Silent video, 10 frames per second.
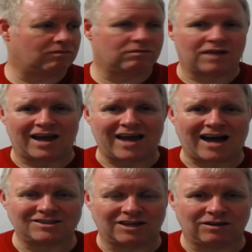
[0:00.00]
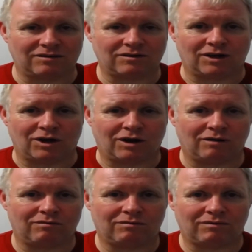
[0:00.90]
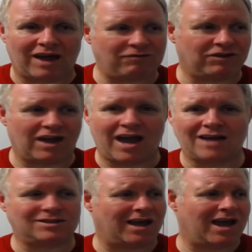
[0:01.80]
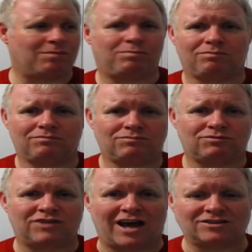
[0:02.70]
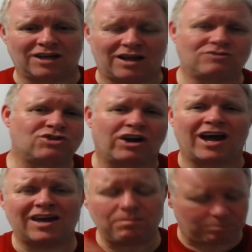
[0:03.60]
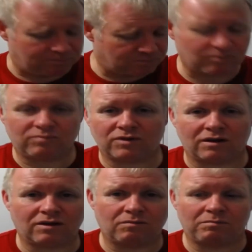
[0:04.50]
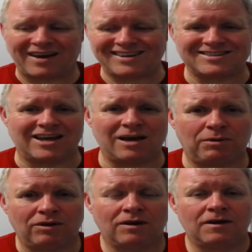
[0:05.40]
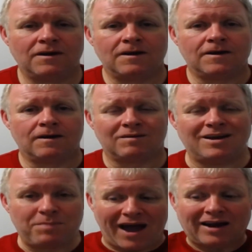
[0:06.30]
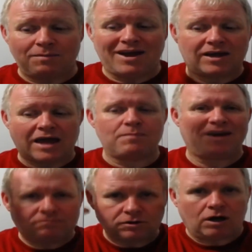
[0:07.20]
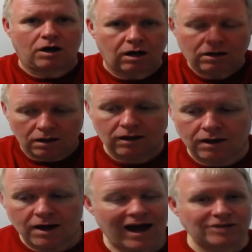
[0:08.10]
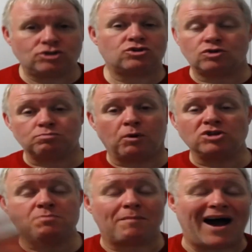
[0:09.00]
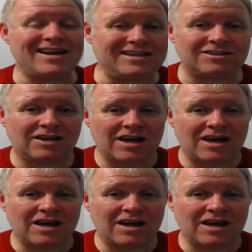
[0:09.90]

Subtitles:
their guys in, you know, FDA say, start saying that. Sorry, I keep banging table. Get a bit animated. Get a bit. It just blows my mind.